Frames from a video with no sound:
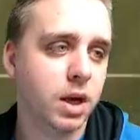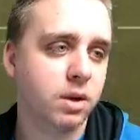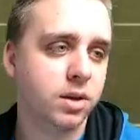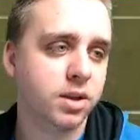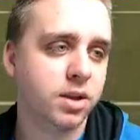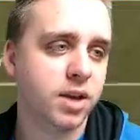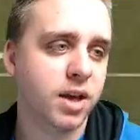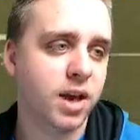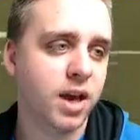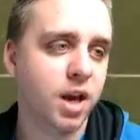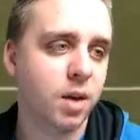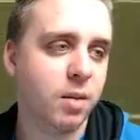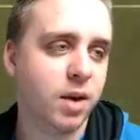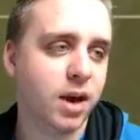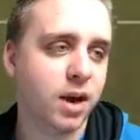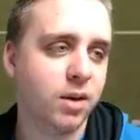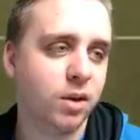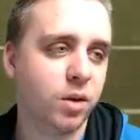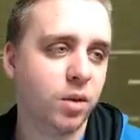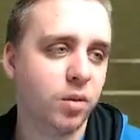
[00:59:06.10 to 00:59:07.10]
How does Cam
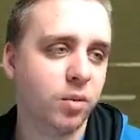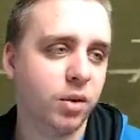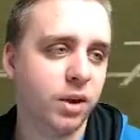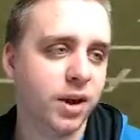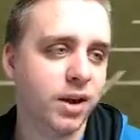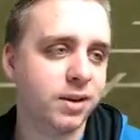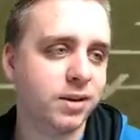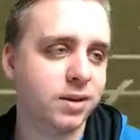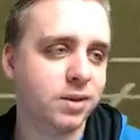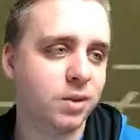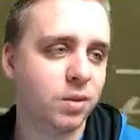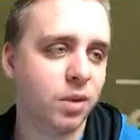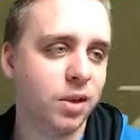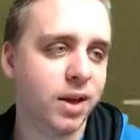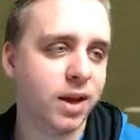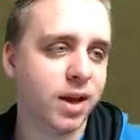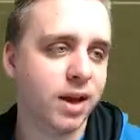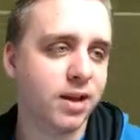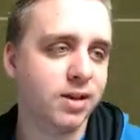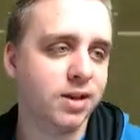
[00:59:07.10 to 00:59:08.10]
handle the blitz? Well,
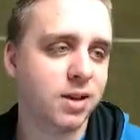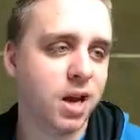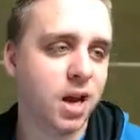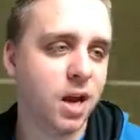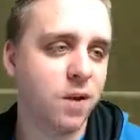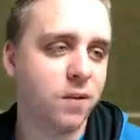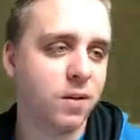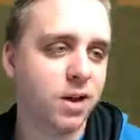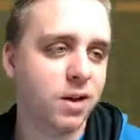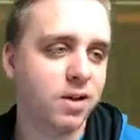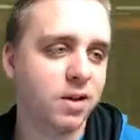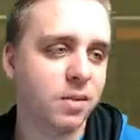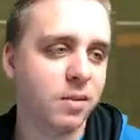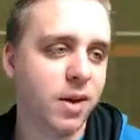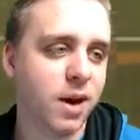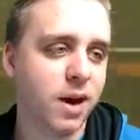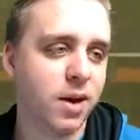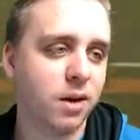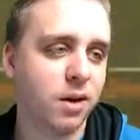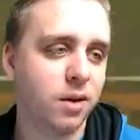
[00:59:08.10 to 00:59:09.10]
he hands it off. It doesn't
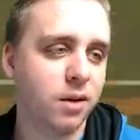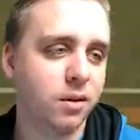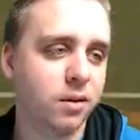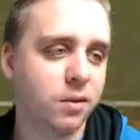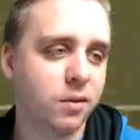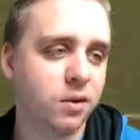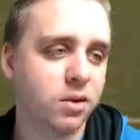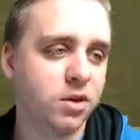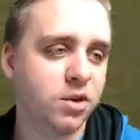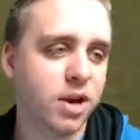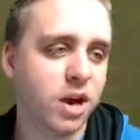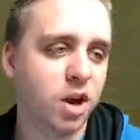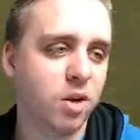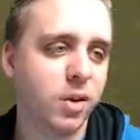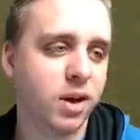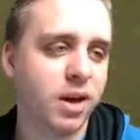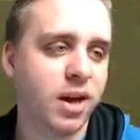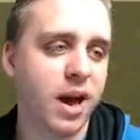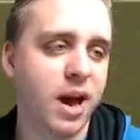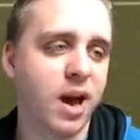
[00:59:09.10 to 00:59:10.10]
matter. First
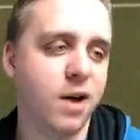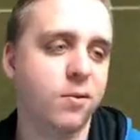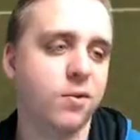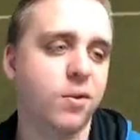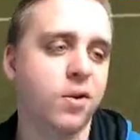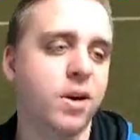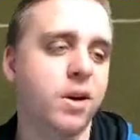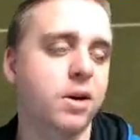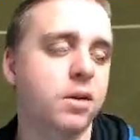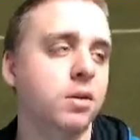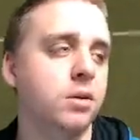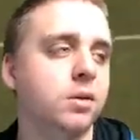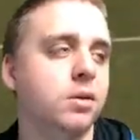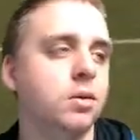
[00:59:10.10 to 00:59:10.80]
down, McCaffrey.